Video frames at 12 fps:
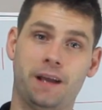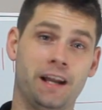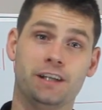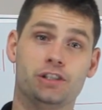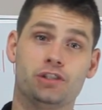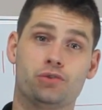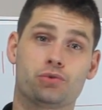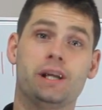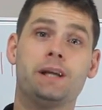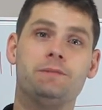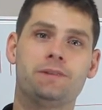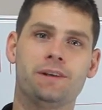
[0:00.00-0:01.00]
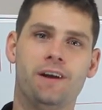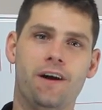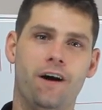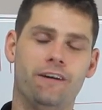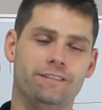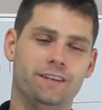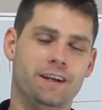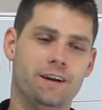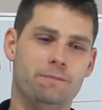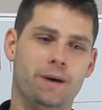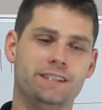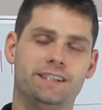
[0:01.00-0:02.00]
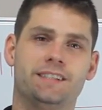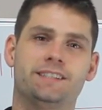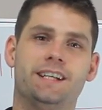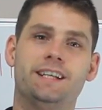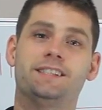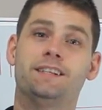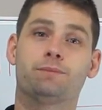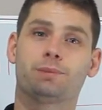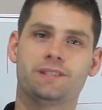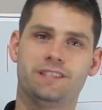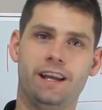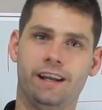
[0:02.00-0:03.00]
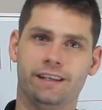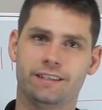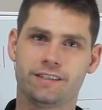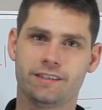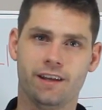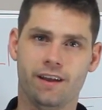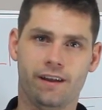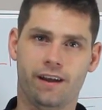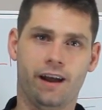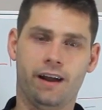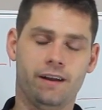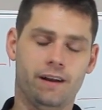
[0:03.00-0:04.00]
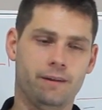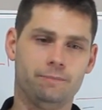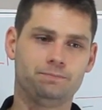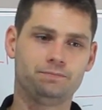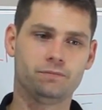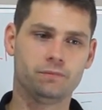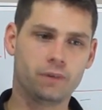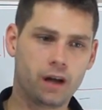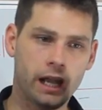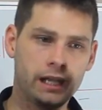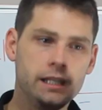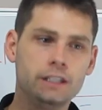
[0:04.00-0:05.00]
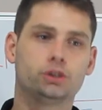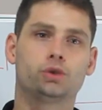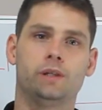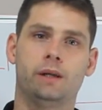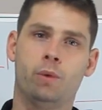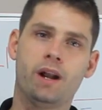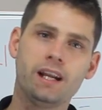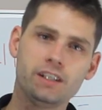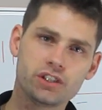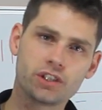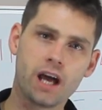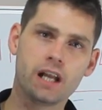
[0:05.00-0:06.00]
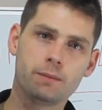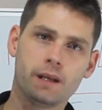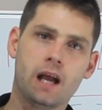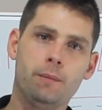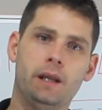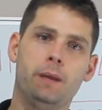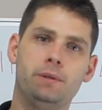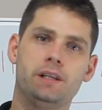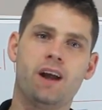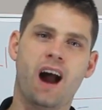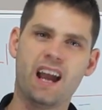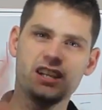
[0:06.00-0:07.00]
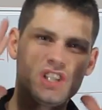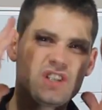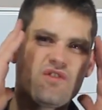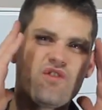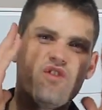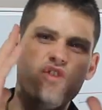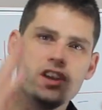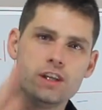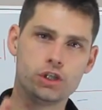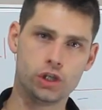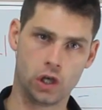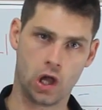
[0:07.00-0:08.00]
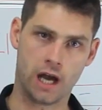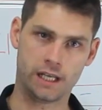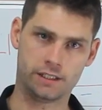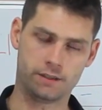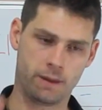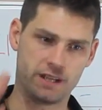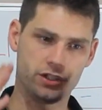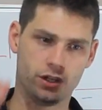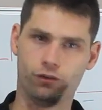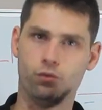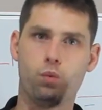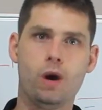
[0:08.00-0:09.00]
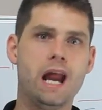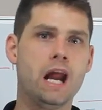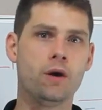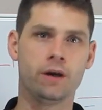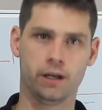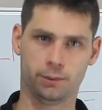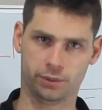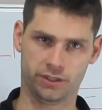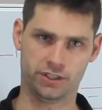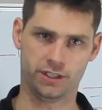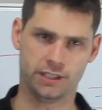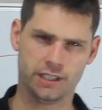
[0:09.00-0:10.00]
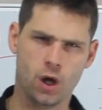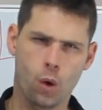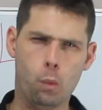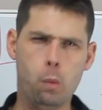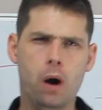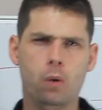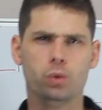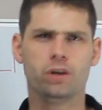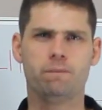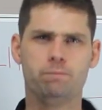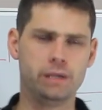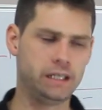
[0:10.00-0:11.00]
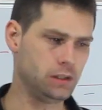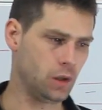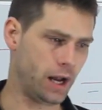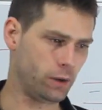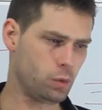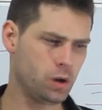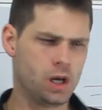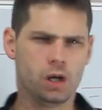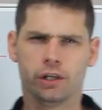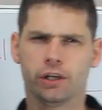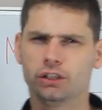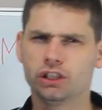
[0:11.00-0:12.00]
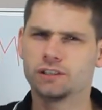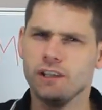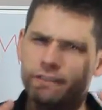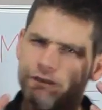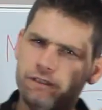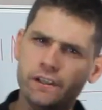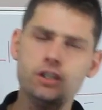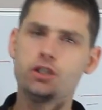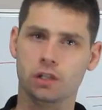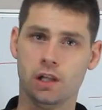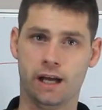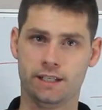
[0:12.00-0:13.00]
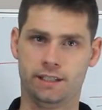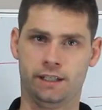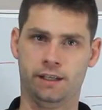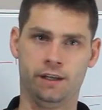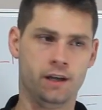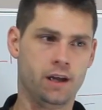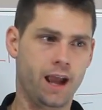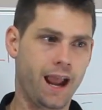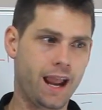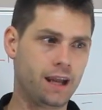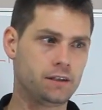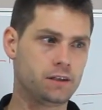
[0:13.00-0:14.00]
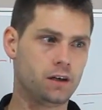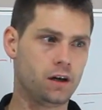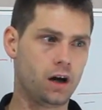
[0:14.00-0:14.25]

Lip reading: and I just dreamed of my success in prosthetics. I literally, when I decided to become an amputee, I just visualized myself wearing a prosthesis. What would it be like? Just visualizing it. And